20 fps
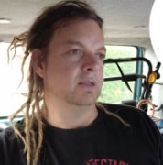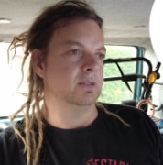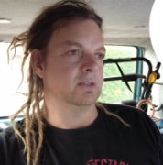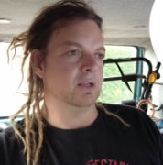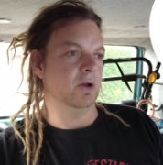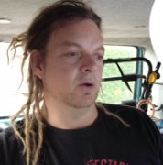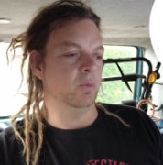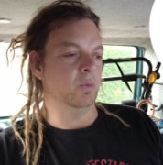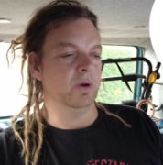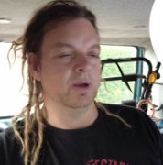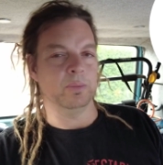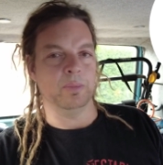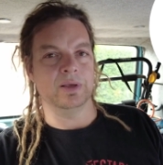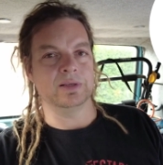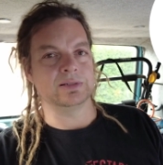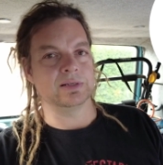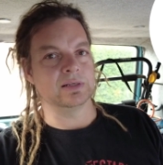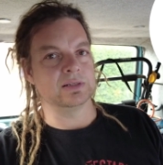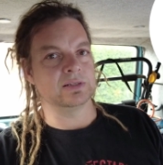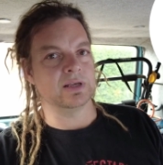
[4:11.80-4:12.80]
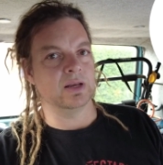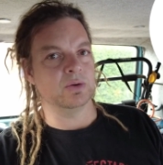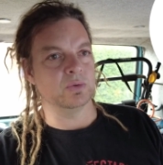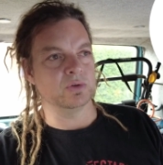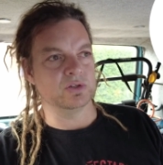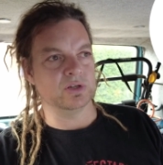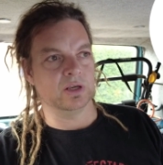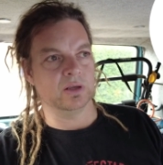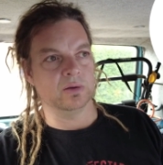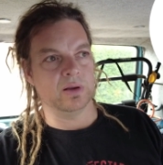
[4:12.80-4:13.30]
So what it basically said
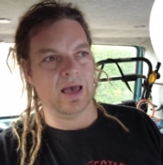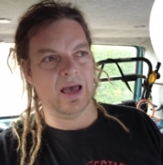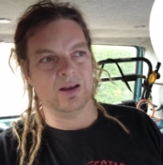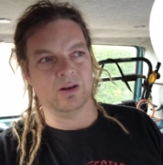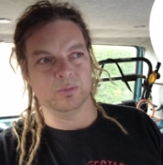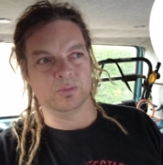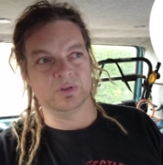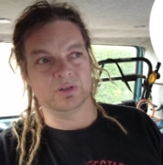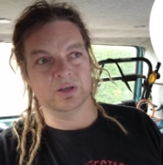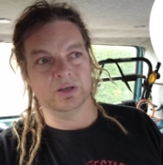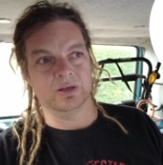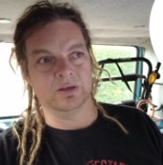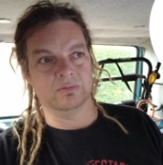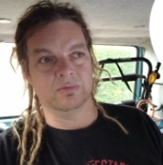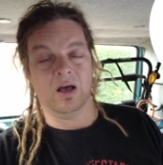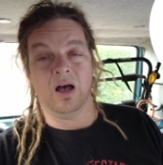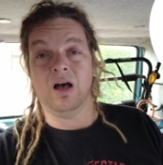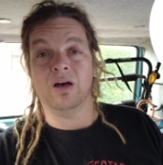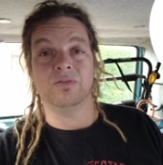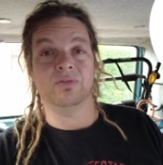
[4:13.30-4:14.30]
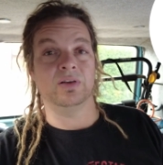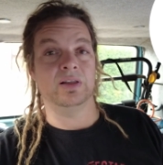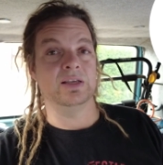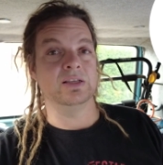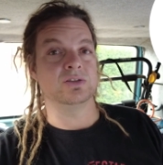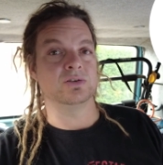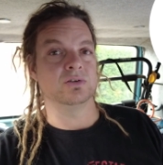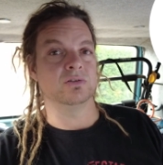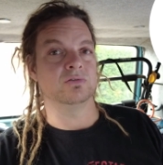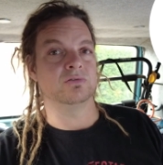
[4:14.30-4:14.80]
was you can add up to half a
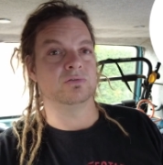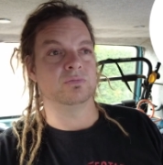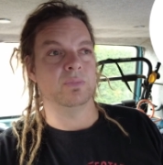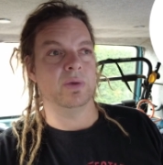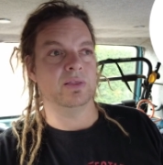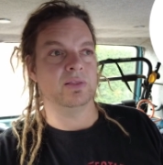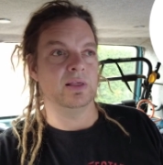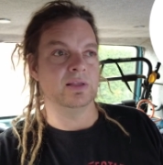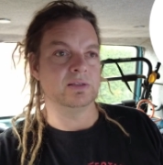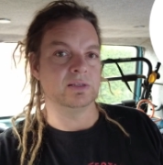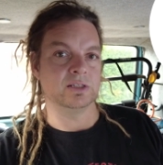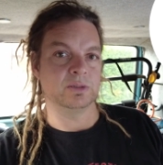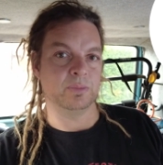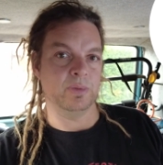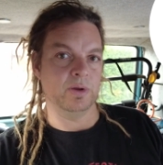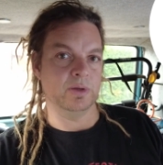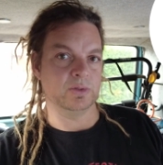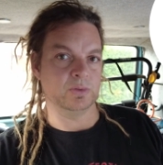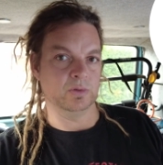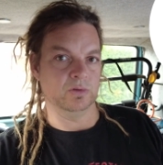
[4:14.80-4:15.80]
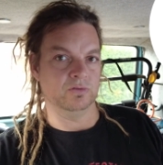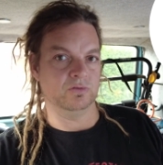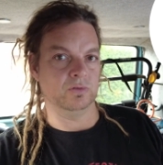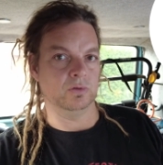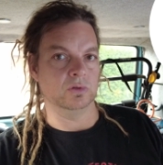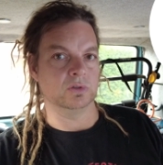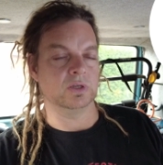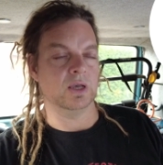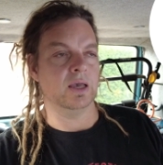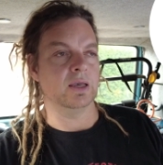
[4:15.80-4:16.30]
litre of methylated spirits to a
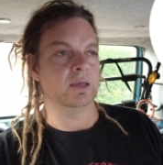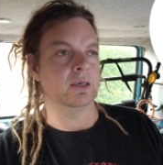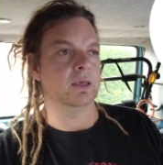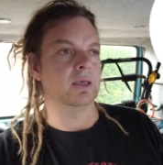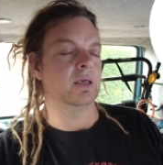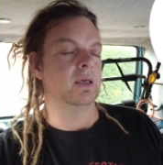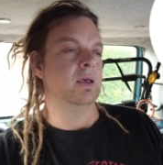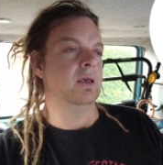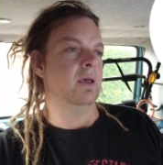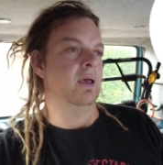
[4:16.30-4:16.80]
full tank